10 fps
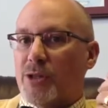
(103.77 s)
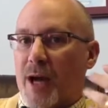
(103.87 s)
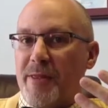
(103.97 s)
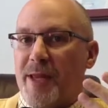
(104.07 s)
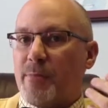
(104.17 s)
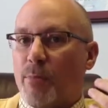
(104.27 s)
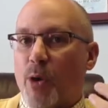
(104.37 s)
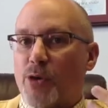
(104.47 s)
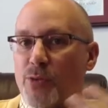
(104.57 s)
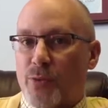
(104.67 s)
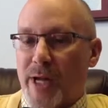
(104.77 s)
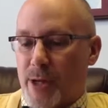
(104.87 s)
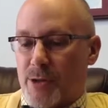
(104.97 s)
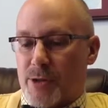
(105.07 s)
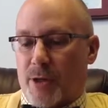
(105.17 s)
I think most
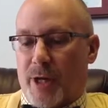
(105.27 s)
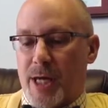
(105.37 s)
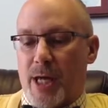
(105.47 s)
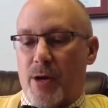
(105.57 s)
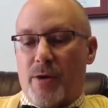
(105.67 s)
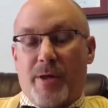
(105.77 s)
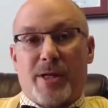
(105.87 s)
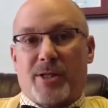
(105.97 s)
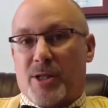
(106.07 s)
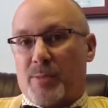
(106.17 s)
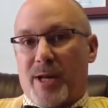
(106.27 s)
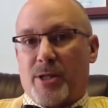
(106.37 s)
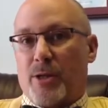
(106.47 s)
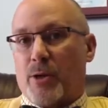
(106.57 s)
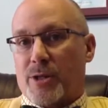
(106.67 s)
readers are going to hear this, and
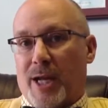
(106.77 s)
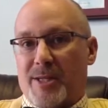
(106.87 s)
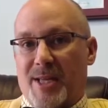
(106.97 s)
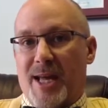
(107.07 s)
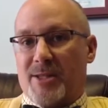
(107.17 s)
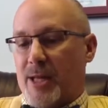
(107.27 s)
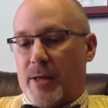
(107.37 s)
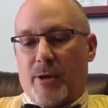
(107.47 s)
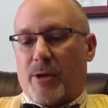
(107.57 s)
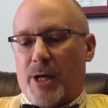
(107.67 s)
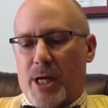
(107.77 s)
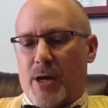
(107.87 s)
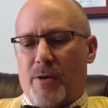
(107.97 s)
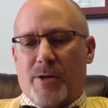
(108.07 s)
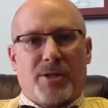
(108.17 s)
especially those in Isaiah's day, they're going to
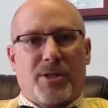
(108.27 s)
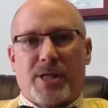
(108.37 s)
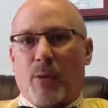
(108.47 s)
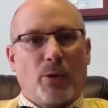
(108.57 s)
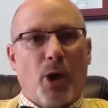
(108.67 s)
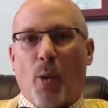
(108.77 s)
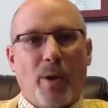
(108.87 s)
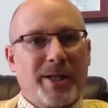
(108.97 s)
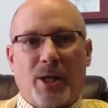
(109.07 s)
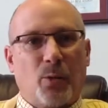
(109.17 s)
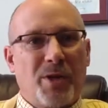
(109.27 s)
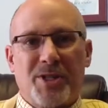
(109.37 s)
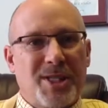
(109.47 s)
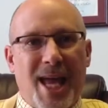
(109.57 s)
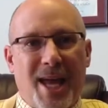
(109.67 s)
hear this and say, well, no one can
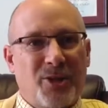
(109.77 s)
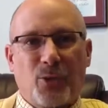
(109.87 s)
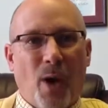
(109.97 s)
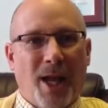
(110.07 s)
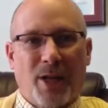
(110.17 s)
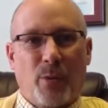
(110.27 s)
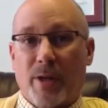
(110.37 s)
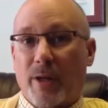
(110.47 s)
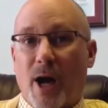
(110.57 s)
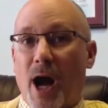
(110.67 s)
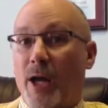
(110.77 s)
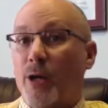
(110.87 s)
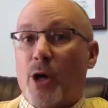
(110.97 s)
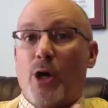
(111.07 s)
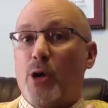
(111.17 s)
withstand dwelling with a God
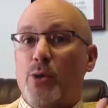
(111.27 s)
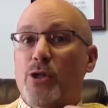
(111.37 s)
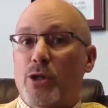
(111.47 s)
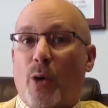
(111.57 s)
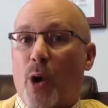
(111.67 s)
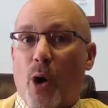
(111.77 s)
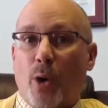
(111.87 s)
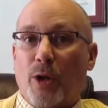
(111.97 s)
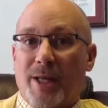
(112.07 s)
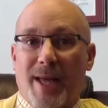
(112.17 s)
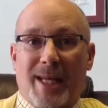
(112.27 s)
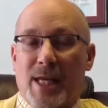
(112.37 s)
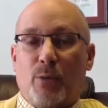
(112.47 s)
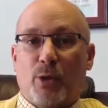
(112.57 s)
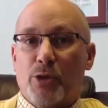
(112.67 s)
who's so holy that
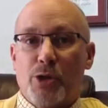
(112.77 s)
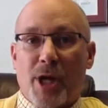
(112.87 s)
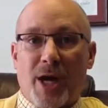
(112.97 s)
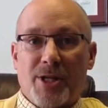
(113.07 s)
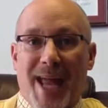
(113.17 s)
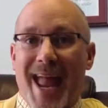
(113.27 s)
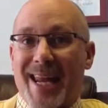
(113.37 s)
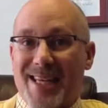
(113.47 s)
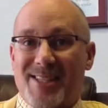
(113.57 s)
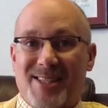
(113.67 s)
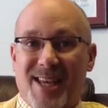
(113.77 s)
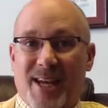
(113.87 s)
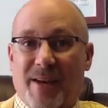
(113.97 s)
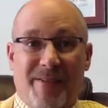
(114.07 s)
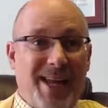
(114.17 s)
he will judge any
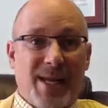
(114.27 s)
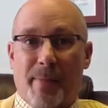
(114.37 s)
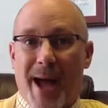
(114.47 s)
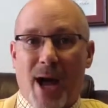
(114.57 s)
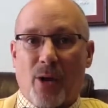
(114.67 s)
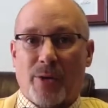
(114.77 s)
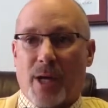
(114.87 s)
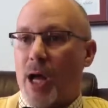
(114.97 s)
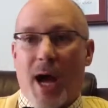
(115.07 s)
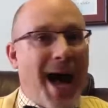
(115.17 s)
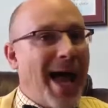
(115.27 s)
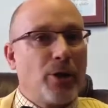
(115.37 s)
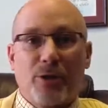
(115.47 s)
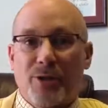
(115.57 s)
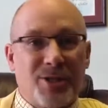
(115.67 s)
sin of any amount. I
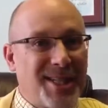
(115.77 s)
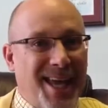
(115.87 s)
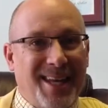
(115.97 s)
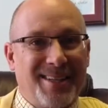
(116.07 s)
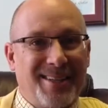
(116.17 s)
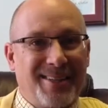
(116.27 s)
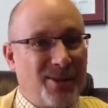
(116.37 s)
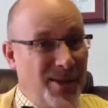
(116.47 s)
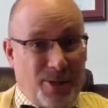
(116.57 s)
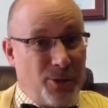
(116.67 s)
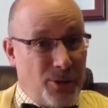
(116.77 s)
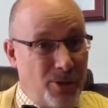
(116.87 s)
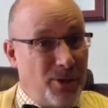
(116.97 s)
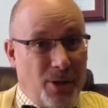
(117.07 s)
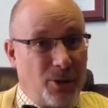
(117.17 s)
couldn't stand.
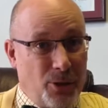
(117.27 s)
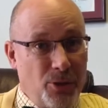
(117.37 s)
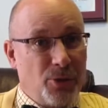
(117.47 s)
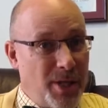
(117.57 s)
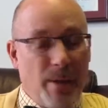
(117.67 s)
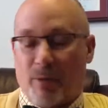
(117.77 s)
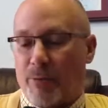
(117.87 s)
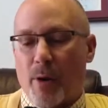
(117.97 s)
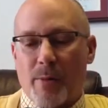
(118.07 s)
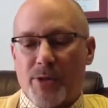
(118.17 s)
Could you stand before him?